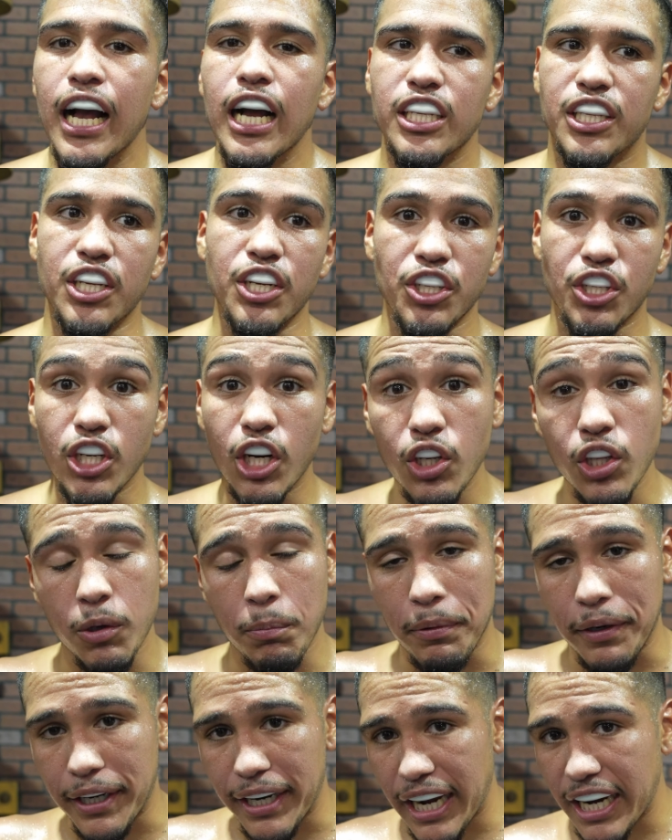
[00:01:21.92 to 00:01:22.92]
the zone, the
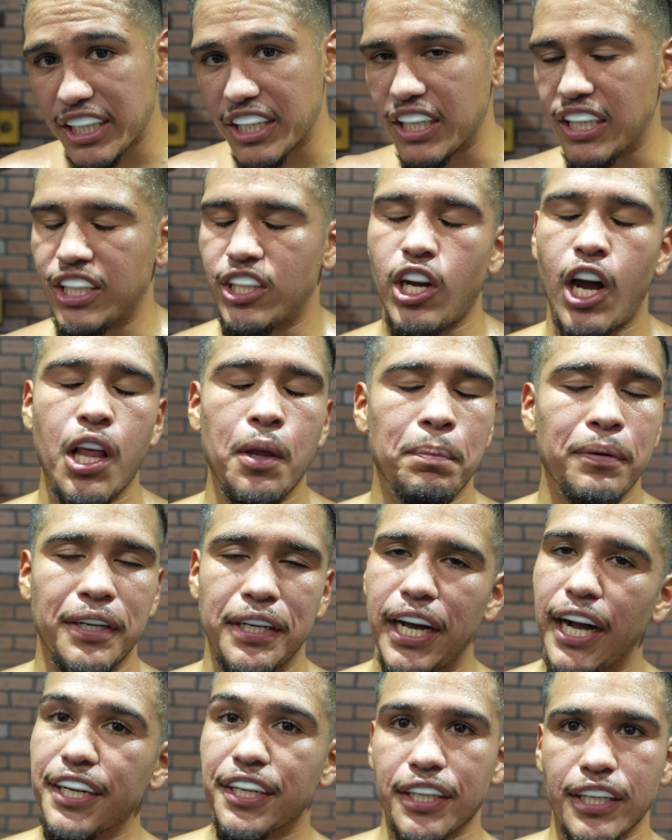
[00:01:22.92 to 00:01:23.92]
production, it's all the
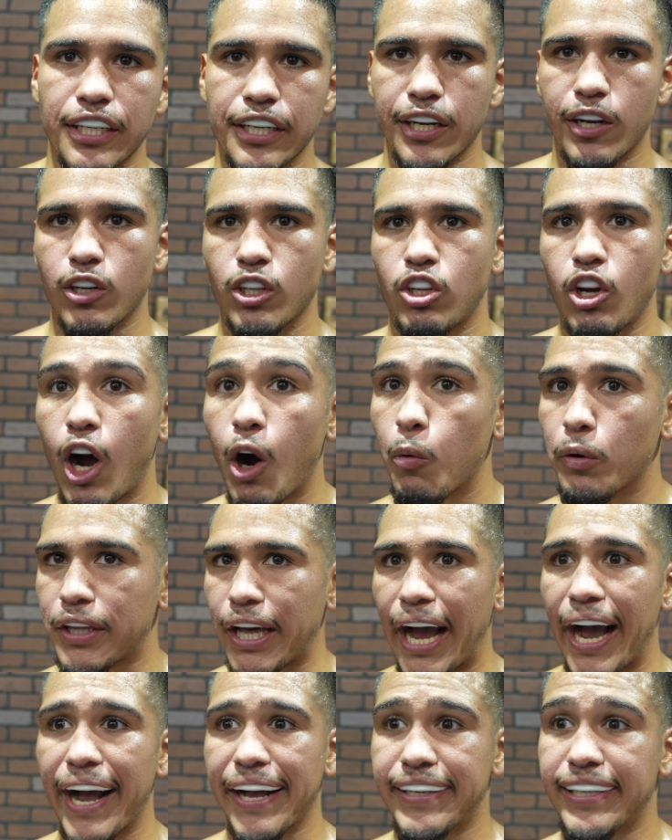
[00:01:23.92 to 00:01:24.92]
production, it's all with
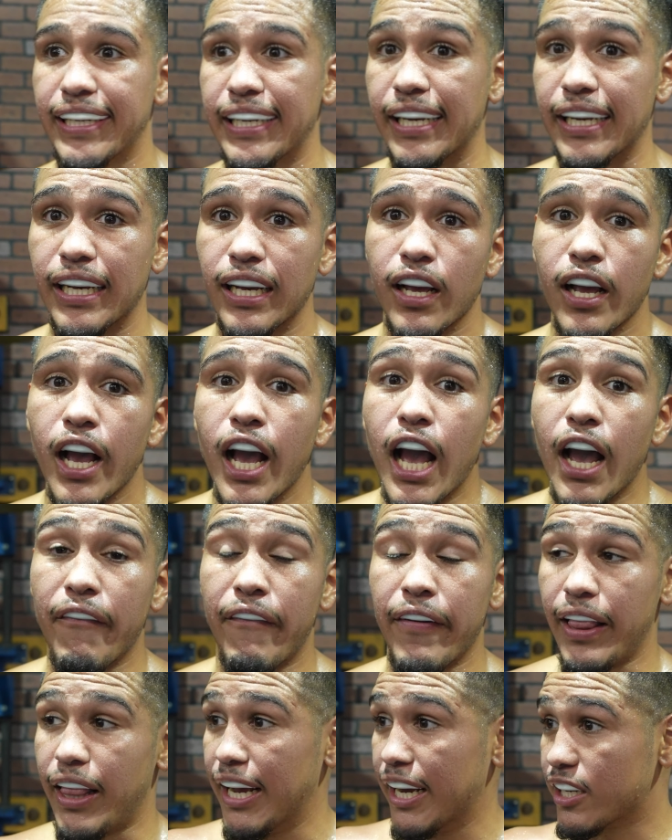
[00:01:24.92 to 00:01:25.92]
the IC.
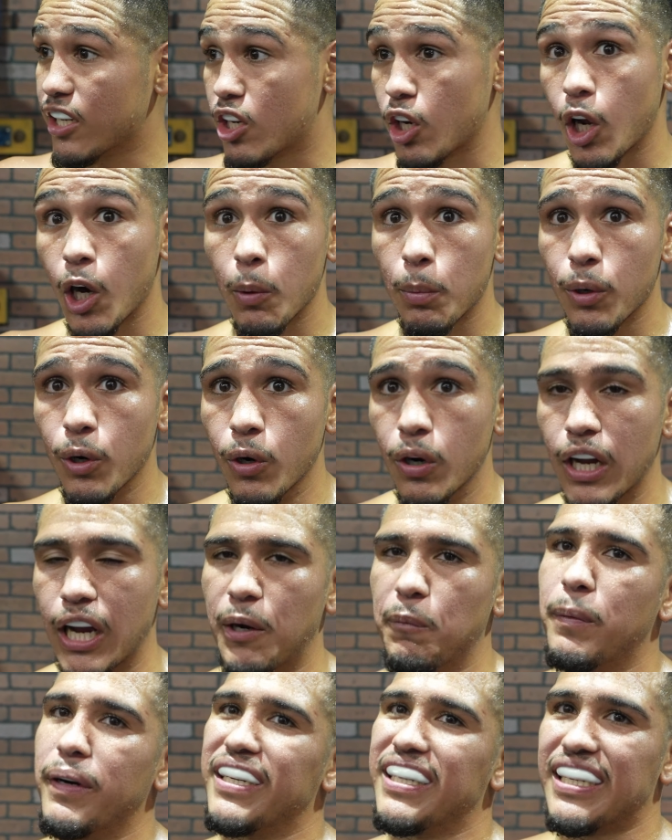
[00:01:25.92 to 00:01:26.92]
If it looks global,
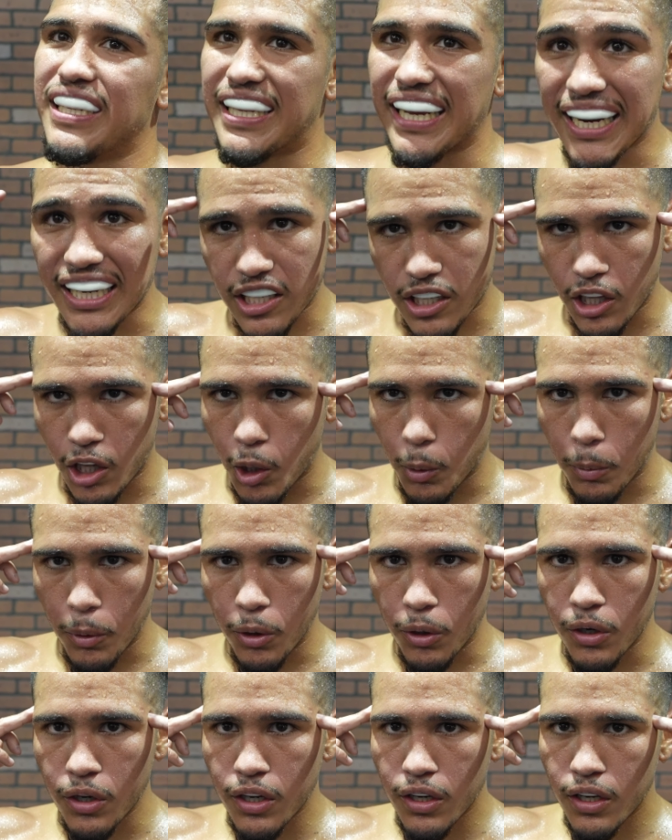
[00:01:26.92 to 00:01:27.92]
everybody's gonna think it's
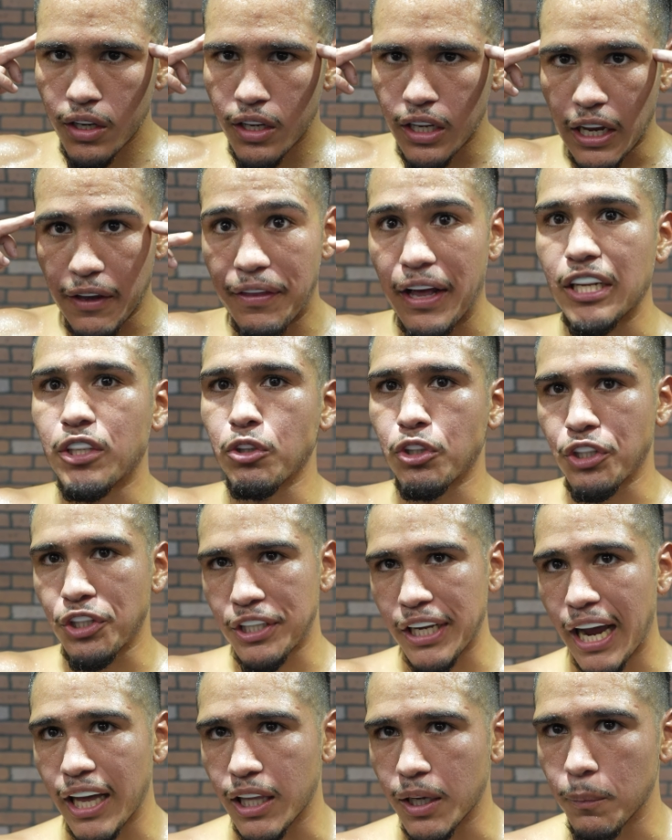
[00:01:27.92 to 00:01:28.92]
global, if that's what you
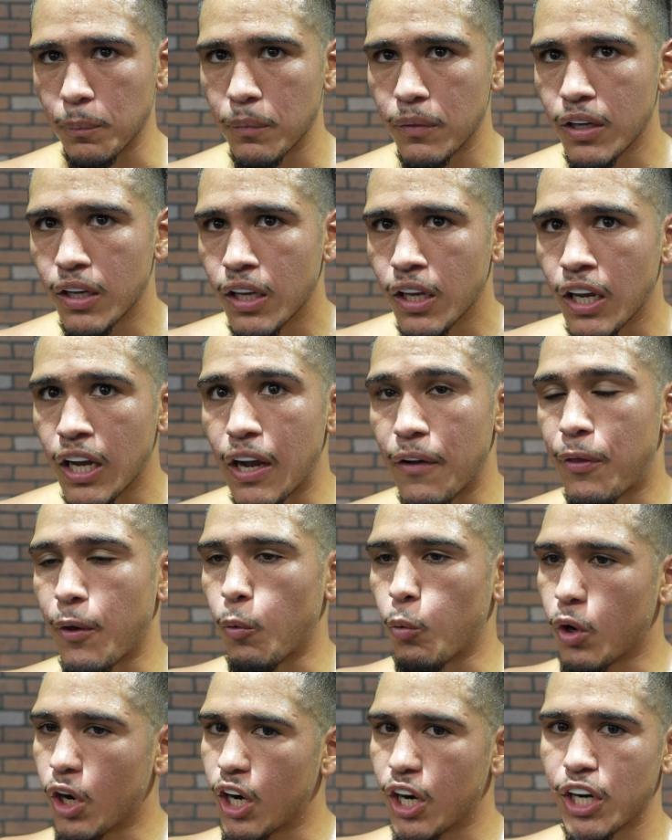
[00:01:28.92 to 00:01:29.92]
tell them. If
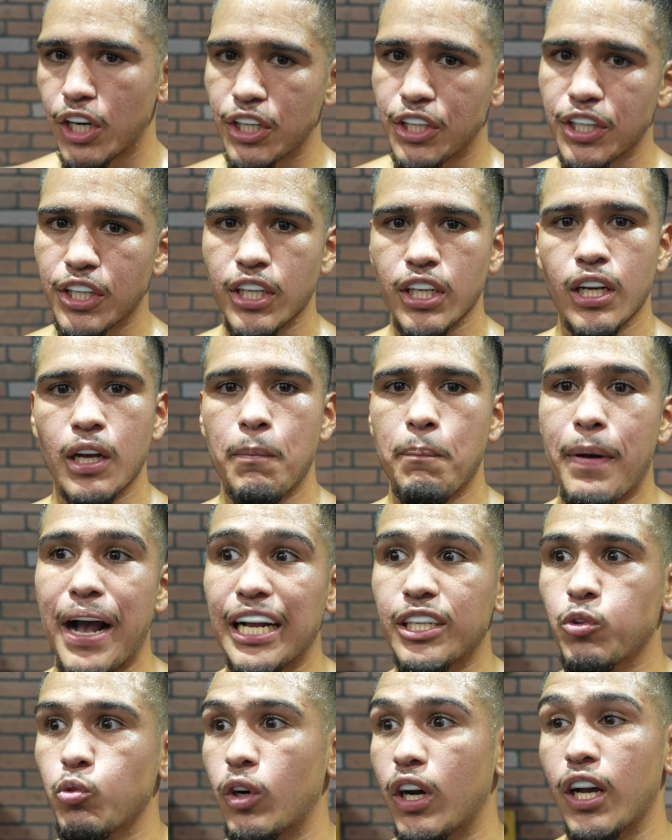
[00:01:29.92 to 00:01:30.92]
the words
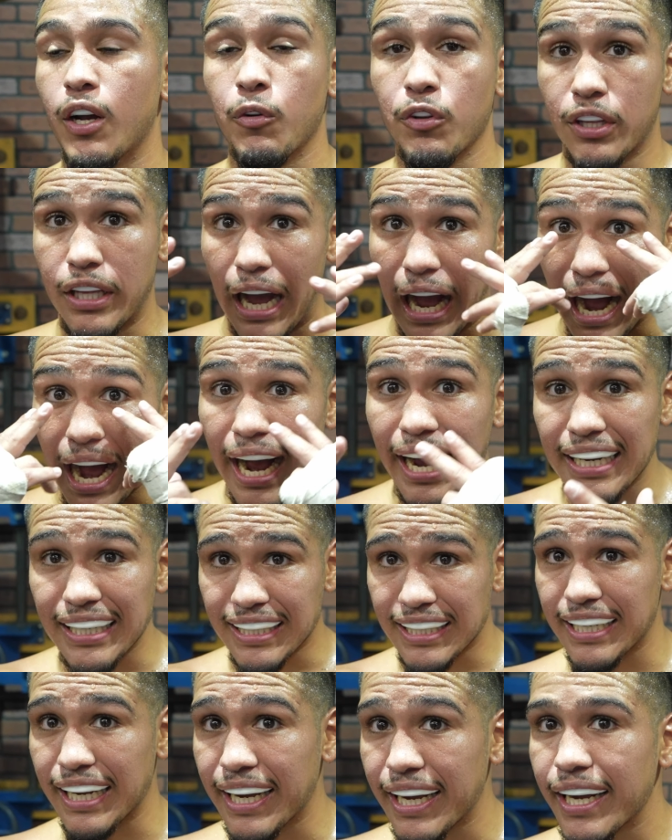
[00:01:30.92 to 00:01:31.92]
match with the
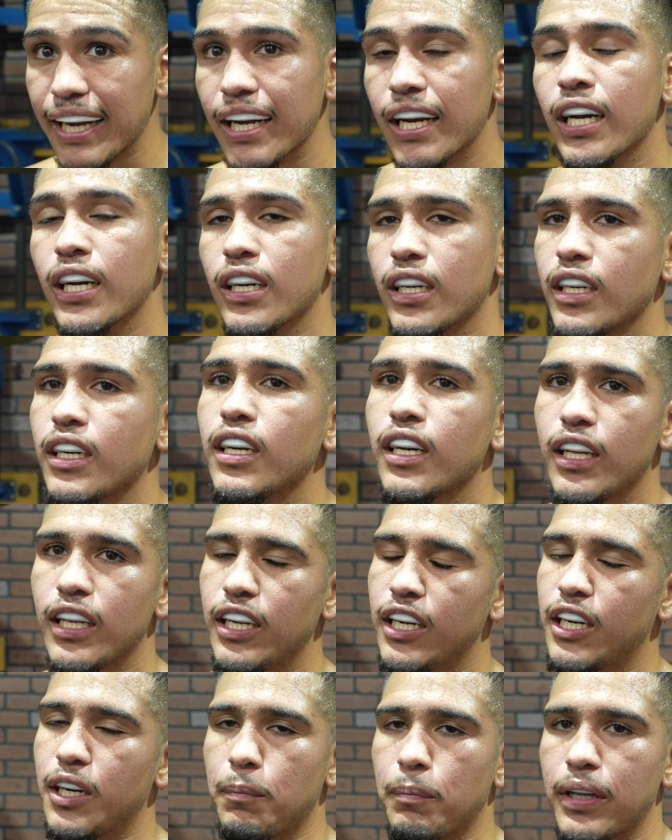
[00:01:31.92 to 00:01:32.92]
IC,
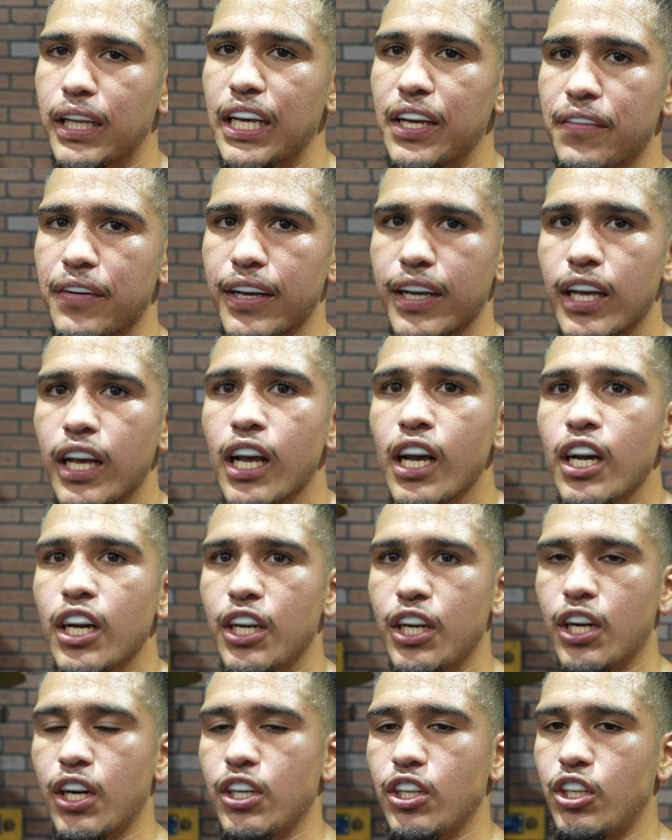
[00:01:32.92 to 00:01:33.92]
they're gonna believe it.
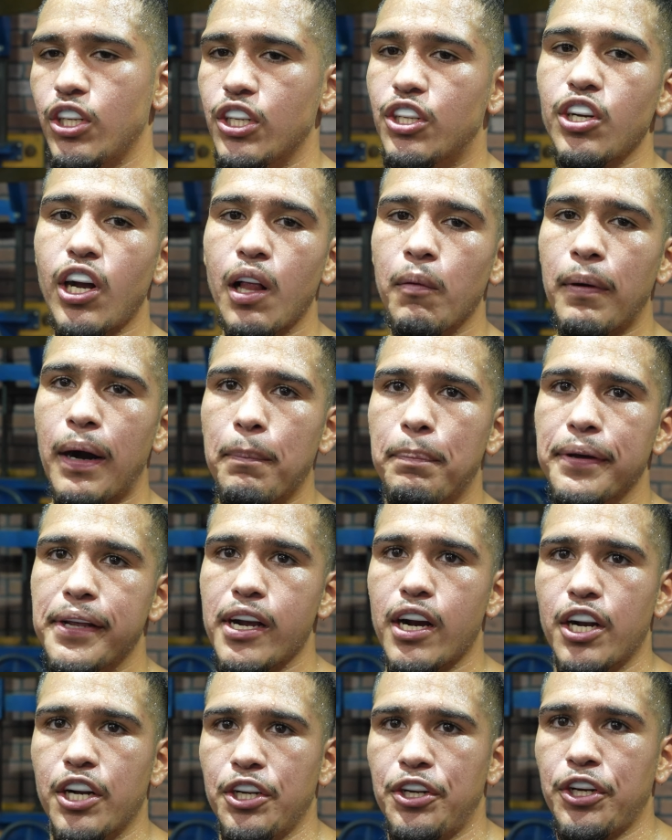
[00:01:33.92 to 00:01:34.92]
It's all about putting
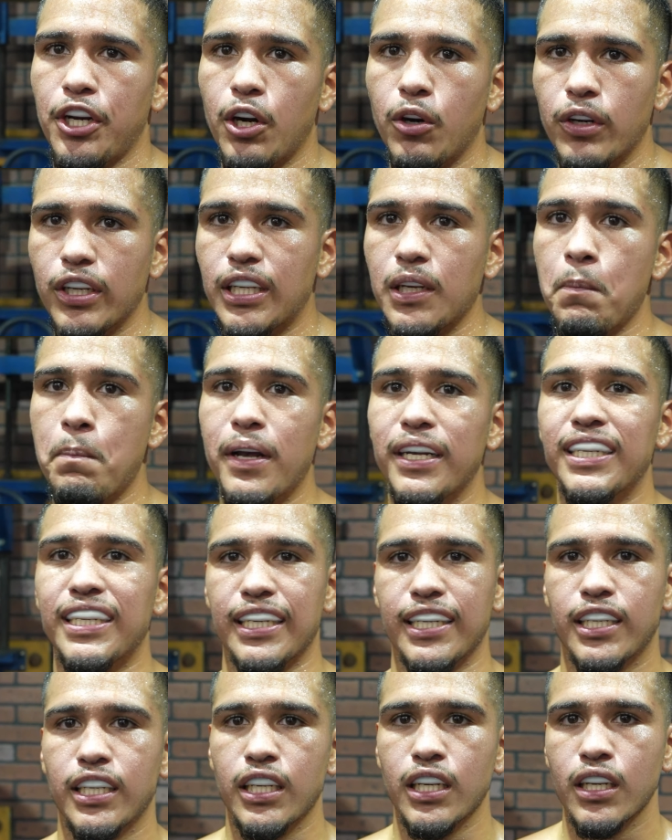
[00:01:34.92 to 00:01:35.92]
on a show. It's a business.